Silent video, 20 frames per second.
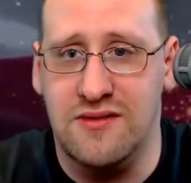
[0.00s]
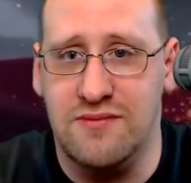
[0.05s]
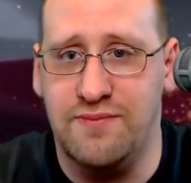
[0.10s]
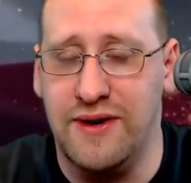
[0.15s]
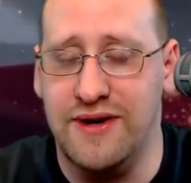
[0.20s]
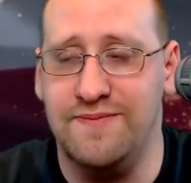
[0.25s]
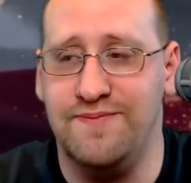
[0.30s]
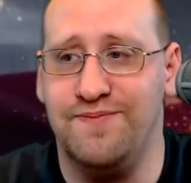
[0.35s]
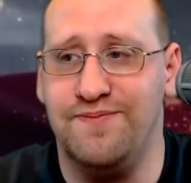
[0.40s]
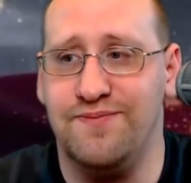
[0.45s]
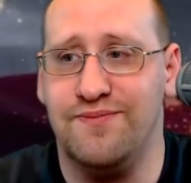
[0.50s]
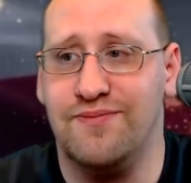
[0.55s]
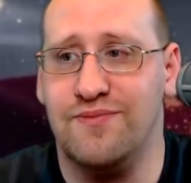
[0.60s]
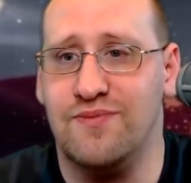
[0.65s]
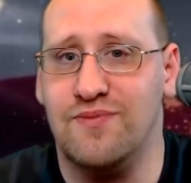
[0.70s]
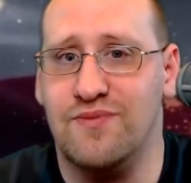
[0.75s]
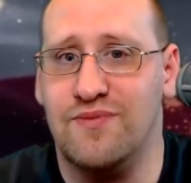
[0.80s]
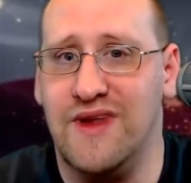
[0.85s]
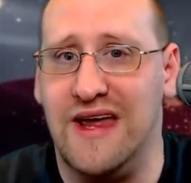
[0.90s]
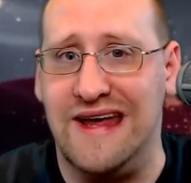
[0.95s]
But
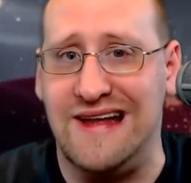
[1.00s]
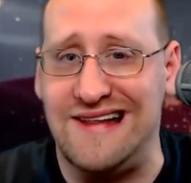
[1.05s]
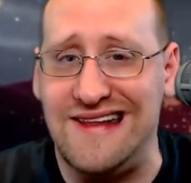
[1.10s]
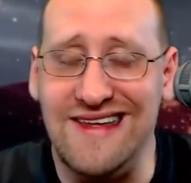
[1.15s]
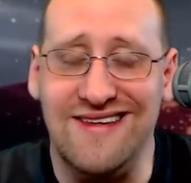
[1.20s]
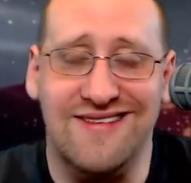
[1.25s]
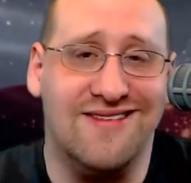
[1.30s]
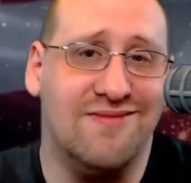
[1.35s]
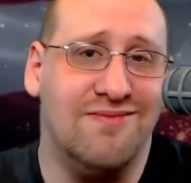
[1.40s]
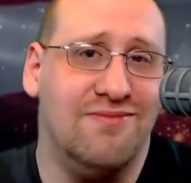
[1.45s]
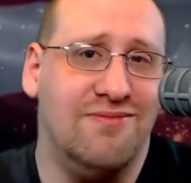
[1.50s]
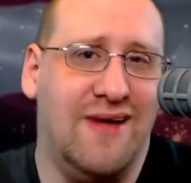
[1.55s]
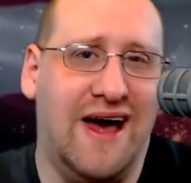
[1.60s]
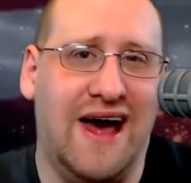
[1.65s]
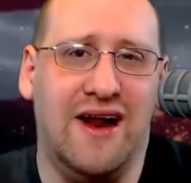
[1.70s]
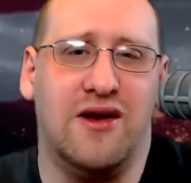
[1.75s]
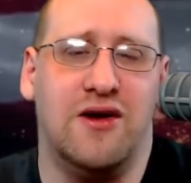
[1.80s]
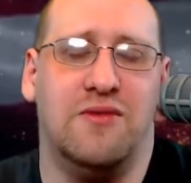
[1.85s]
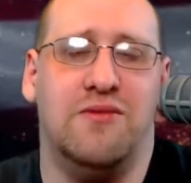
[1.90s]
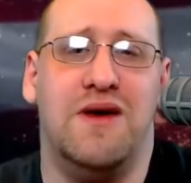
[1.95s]
at least,
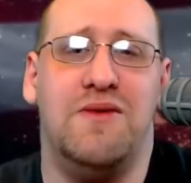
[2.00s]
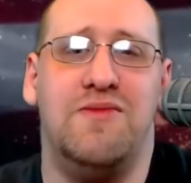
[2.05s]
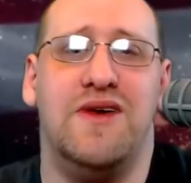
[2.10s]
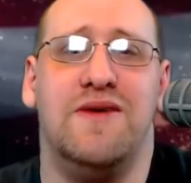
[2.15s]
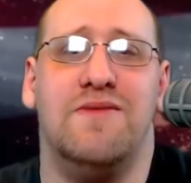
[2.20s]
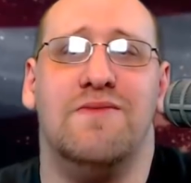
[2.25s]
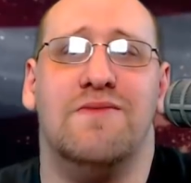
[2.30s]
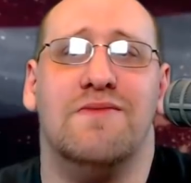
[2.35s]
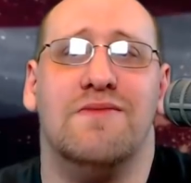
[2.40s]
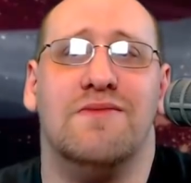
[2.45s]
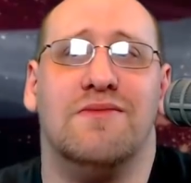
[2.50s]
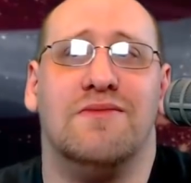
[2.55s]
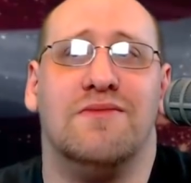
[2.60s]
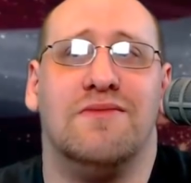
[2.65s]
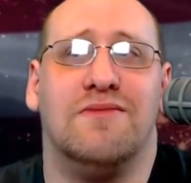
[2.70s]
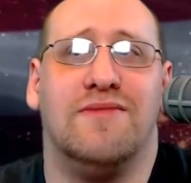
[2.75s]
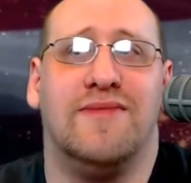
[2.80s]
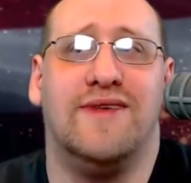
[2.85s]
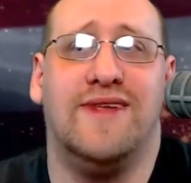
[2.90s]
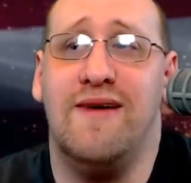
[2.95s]
I don't know, maybe
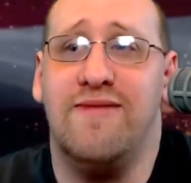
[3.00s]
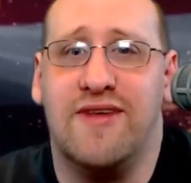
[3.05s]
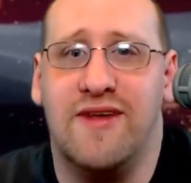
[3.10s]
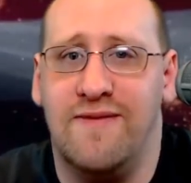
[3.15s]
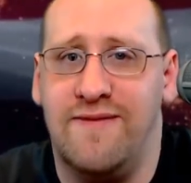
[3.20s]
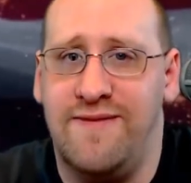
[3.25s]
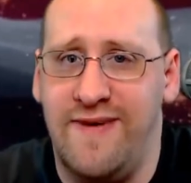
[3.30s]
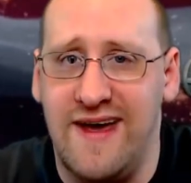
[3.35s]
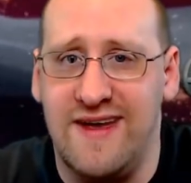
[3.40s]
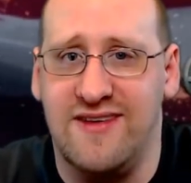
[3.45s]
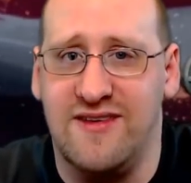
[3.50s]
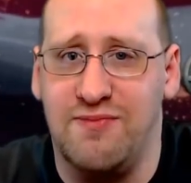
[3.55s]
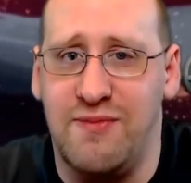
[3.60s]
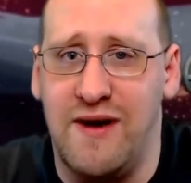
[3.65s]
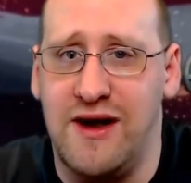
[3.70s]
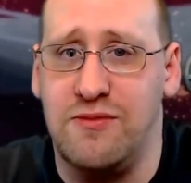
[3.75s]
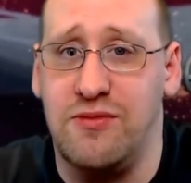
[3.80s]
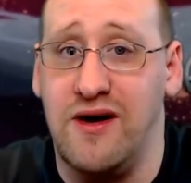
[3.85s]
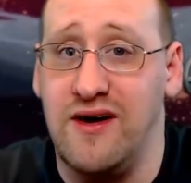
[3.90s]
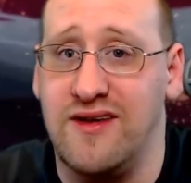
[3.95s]
save some face
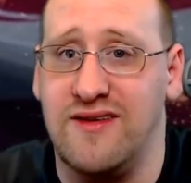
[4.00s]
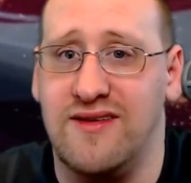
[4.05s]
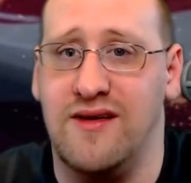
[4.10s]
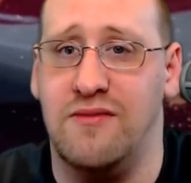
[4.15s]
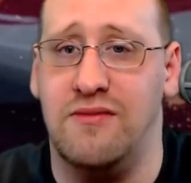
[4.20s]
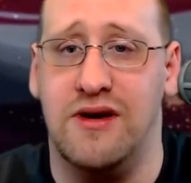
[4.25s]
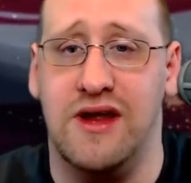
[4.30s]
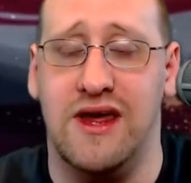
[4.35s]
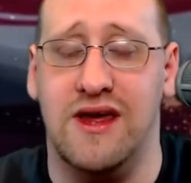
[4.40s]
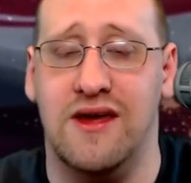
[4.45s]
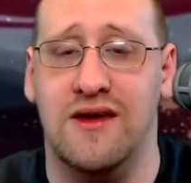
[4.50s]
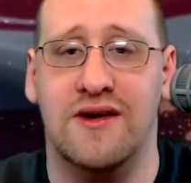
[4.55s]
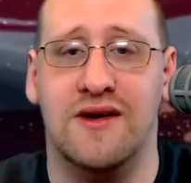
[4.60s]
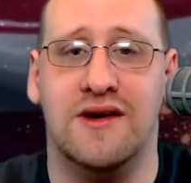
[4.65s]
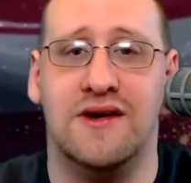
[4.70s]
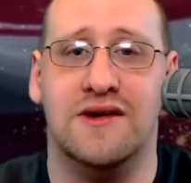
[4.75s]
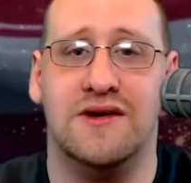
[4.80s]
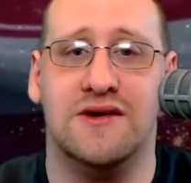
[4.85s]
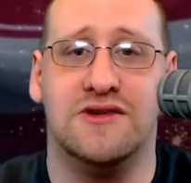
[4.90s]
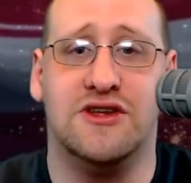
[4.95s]
by running somebody
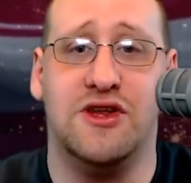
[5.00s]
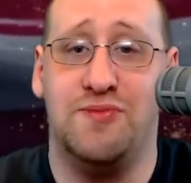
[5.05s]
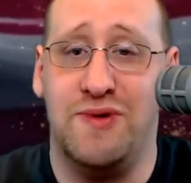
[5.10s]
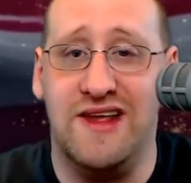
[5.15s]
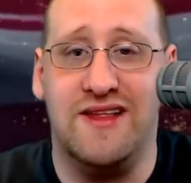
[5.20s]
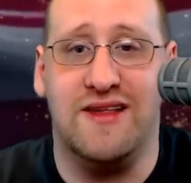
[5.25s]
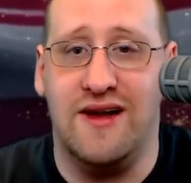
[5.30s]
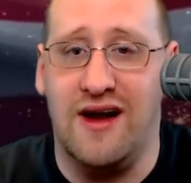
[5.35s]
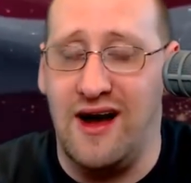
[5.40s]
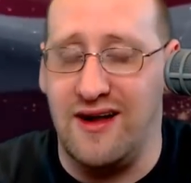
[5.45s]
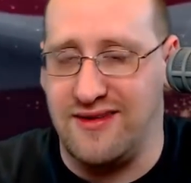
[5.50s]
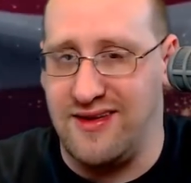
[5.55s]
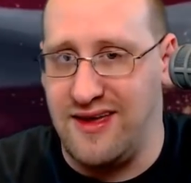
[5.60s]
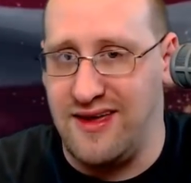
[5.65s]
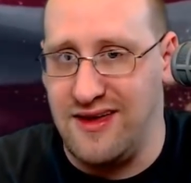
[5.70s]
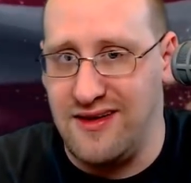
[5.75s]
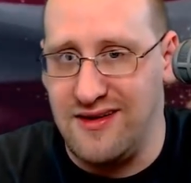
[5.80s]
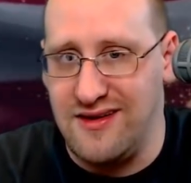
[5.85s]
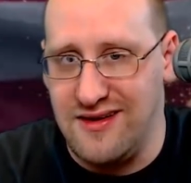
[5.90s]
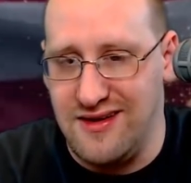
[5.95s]
to beat the Nazi.
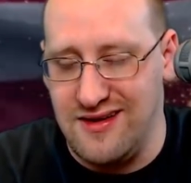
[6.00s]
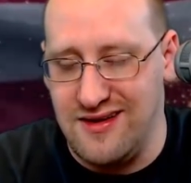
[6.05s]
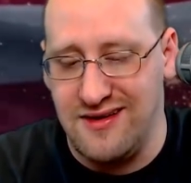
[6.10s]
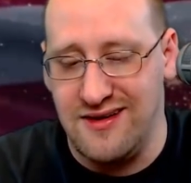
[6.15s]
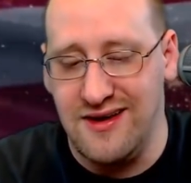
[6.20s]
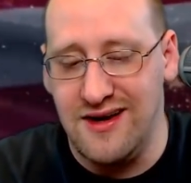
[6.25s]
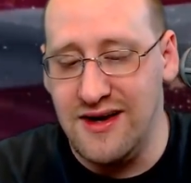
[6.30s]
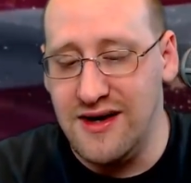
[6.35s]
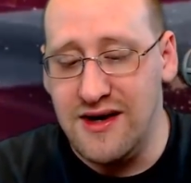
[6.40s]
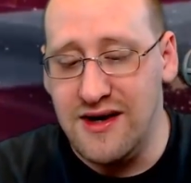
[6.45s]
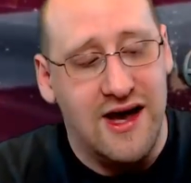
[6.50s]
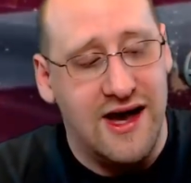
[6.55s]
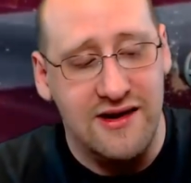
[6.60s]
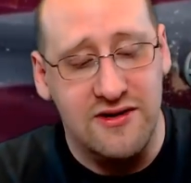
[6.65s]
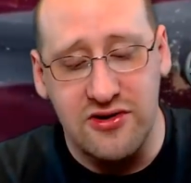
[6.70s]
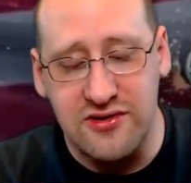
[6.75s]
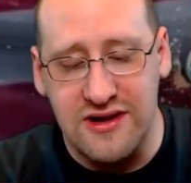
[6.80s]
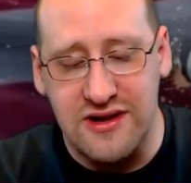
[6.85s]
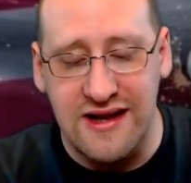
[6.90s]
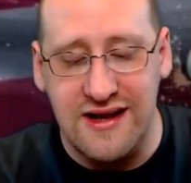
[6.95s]
And
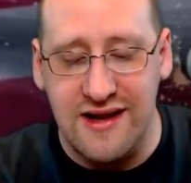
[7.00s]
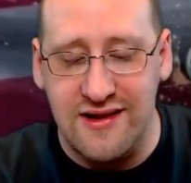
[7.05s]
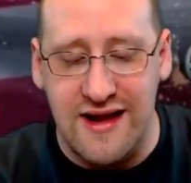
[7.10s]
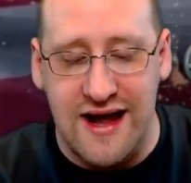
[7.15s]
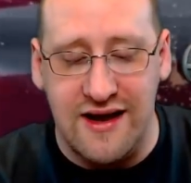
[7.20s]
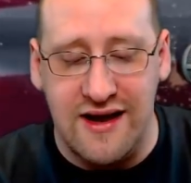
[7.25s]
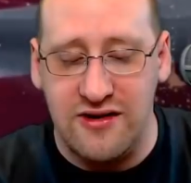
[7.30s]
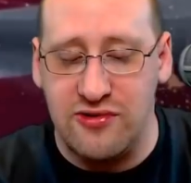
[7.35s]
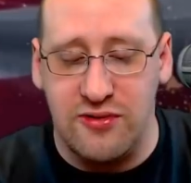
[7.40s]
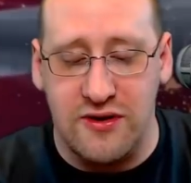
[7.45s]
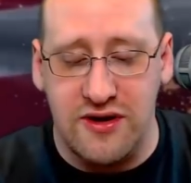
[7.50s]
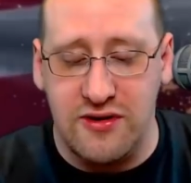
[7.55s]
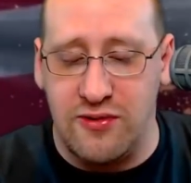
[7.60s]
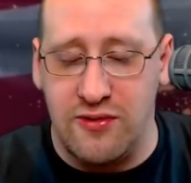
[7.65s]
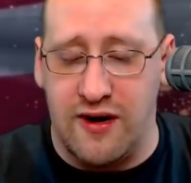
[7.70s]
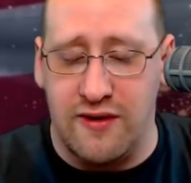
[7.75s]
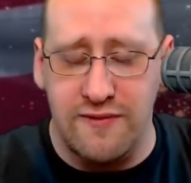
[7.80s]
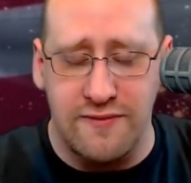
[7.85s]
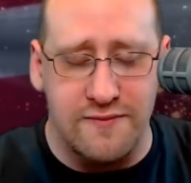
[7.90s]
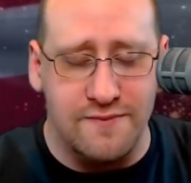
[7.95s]
look, they did that in twenty
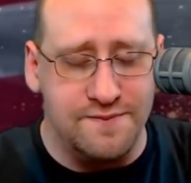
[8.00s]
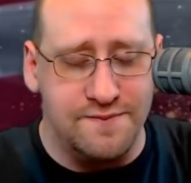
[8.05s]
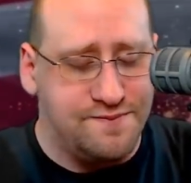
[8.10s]
twelve.